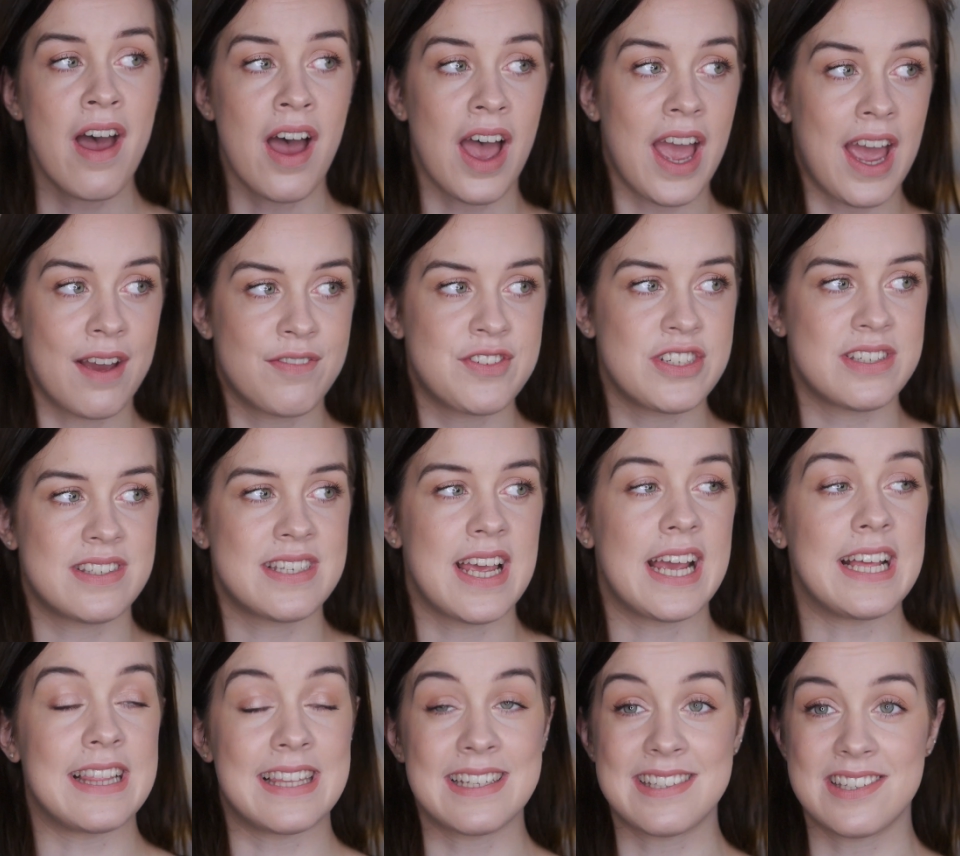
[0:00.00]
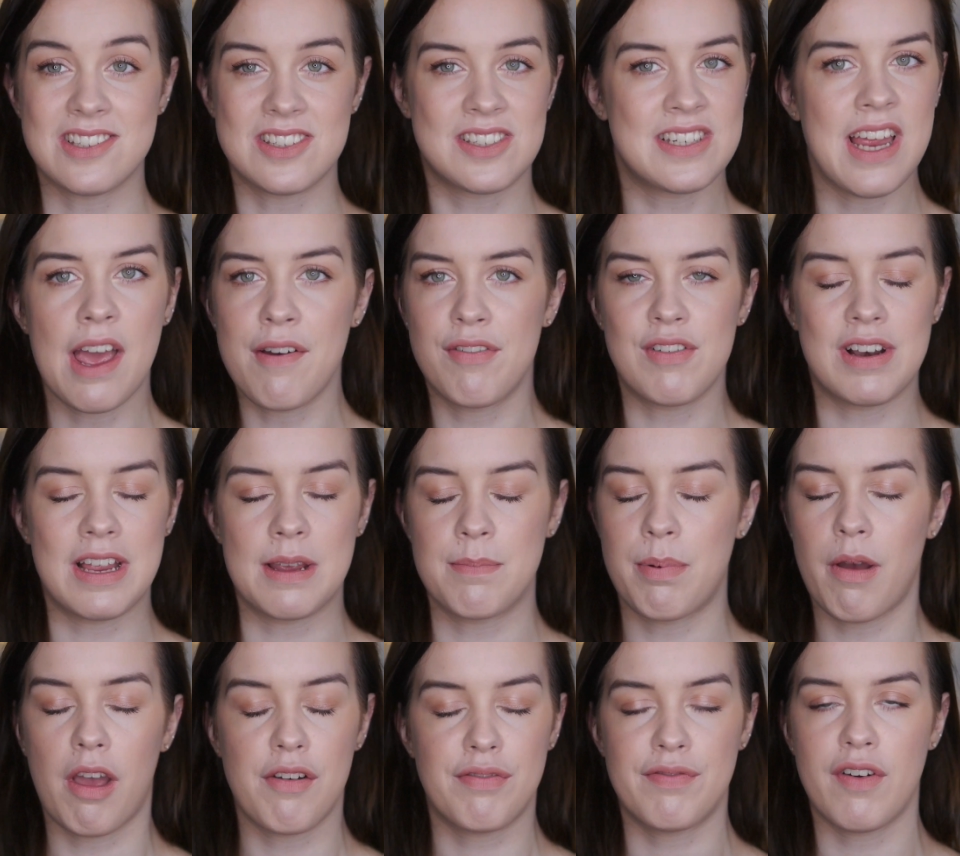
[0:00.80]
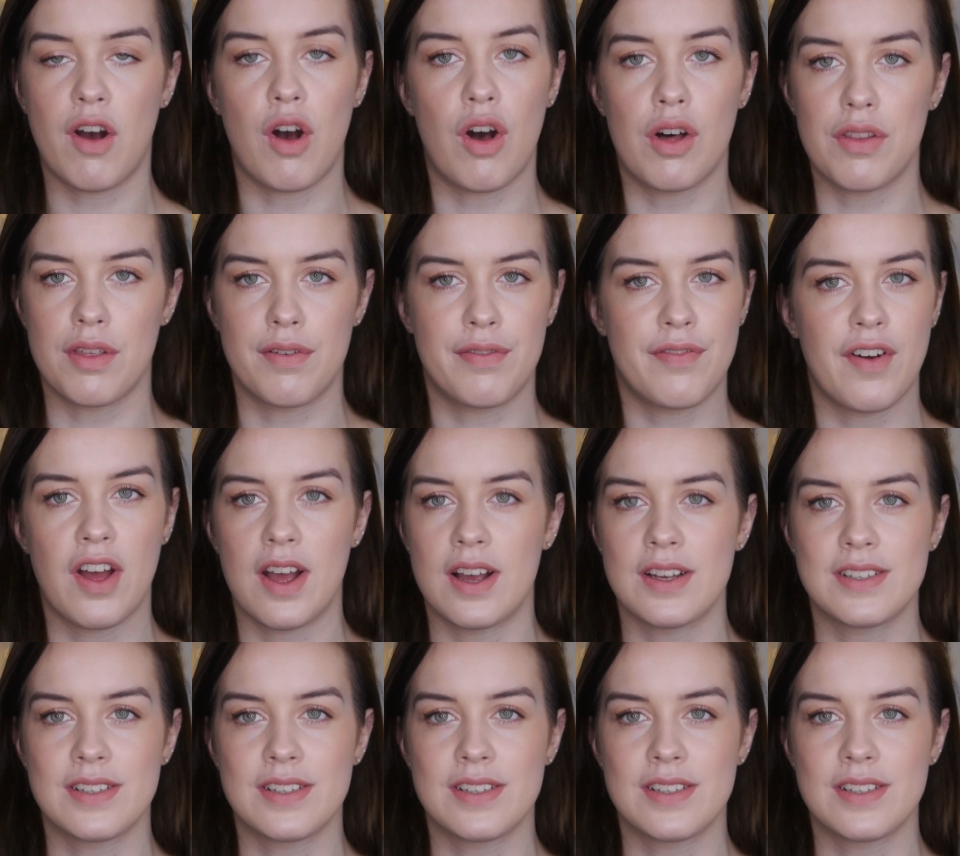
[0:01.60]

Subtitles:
I have to say, this is definitely by far the